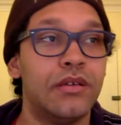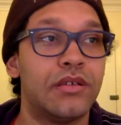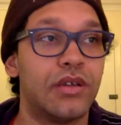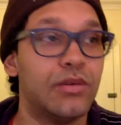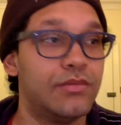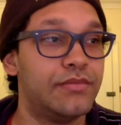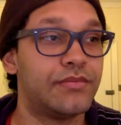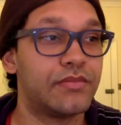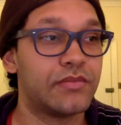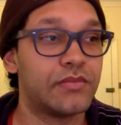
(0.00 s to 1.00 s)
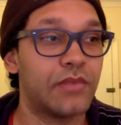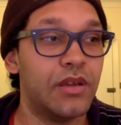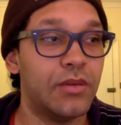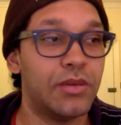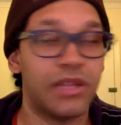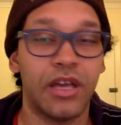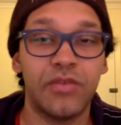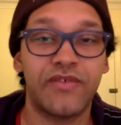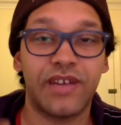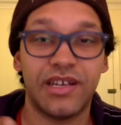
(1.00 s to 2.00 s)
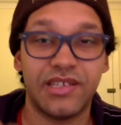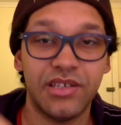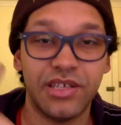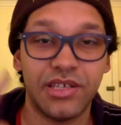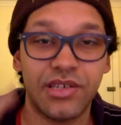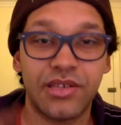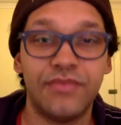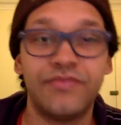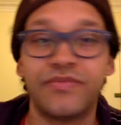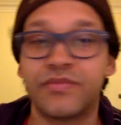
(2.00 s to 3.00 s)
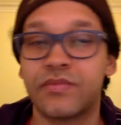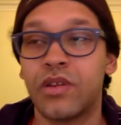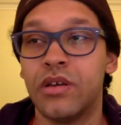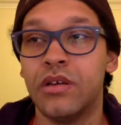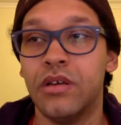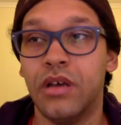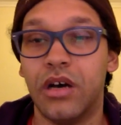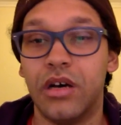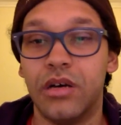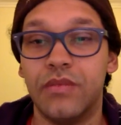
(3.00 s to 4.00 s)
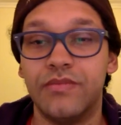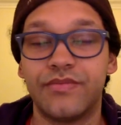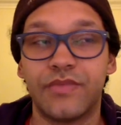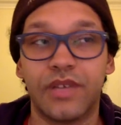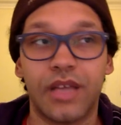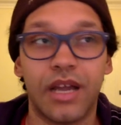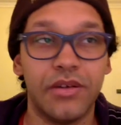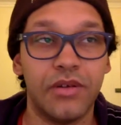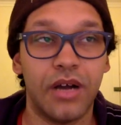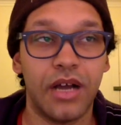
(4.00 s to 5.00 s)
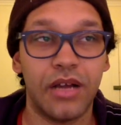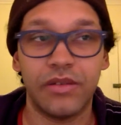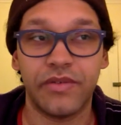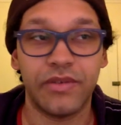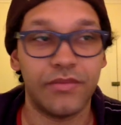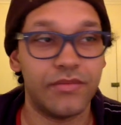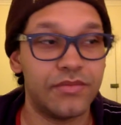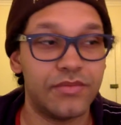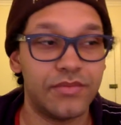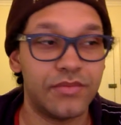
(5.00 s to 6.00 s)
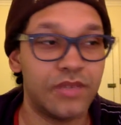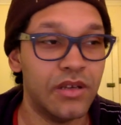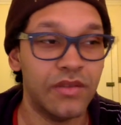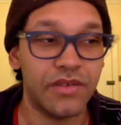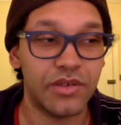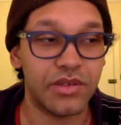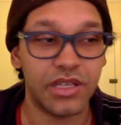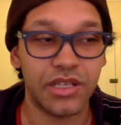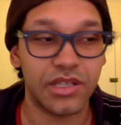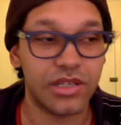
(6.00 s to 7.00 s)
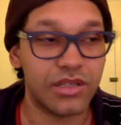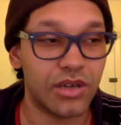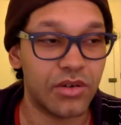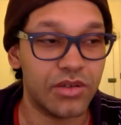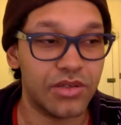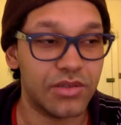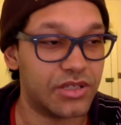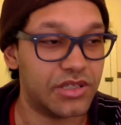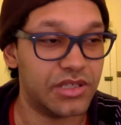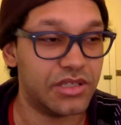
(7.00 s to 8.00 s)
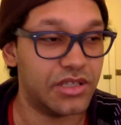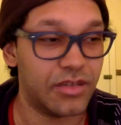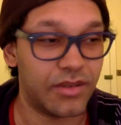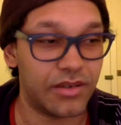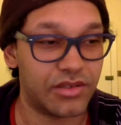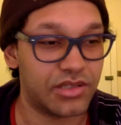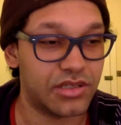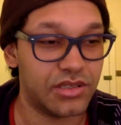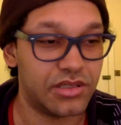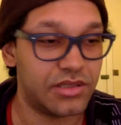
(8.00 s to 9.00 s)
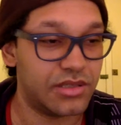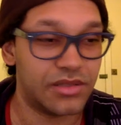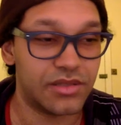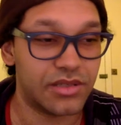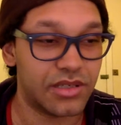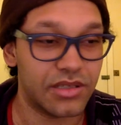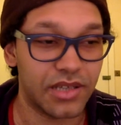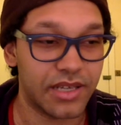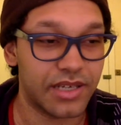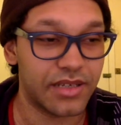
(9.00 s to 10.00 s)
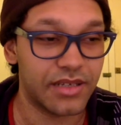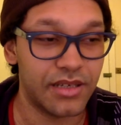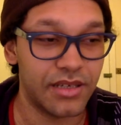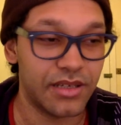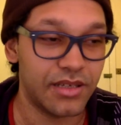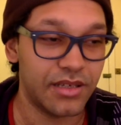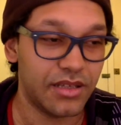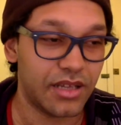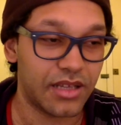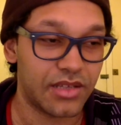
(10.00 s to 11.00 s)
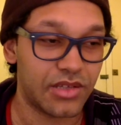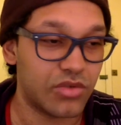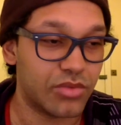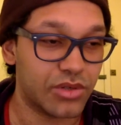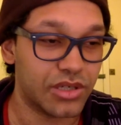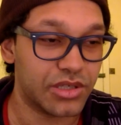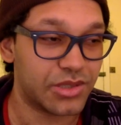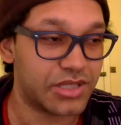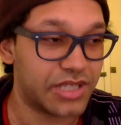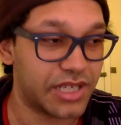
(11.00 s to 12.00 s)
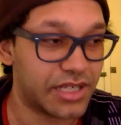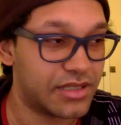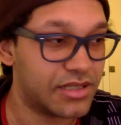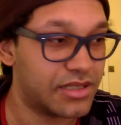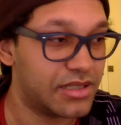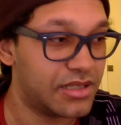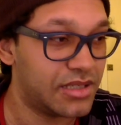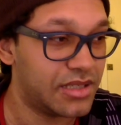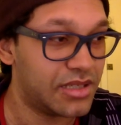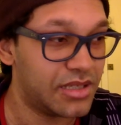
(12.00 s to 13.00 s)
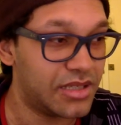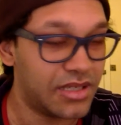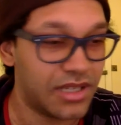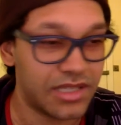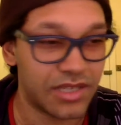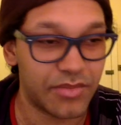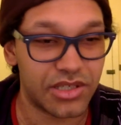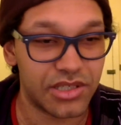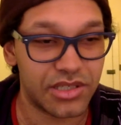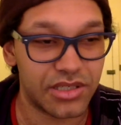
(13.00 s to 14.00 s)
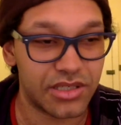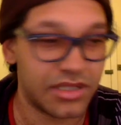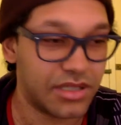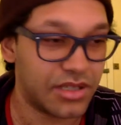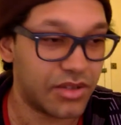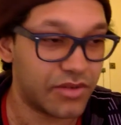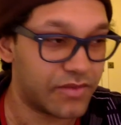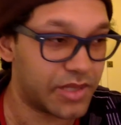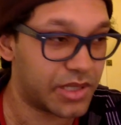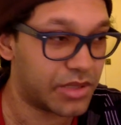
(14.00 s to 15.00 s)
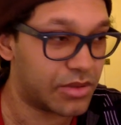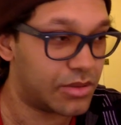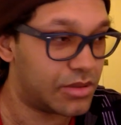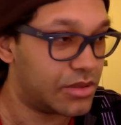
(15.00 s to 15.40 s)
so with the help of Caecilius, uh, a guy who I don't even feel the need to go into much detail about, just because he's like not super interesting, as I mentioned in another video.